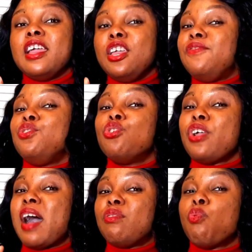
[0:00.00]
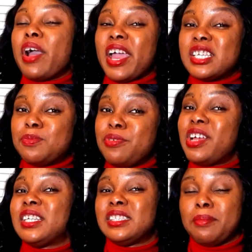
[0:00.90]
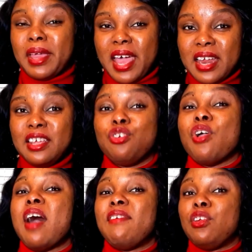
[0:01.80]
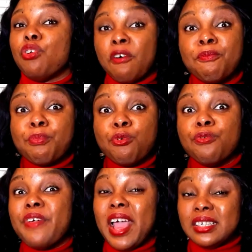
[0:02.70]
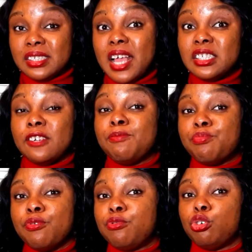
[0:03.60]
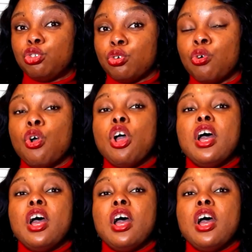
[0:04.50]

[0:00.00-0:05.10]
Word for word: if you know you have the work experience as a mechanic you have enough proof extensive proof to show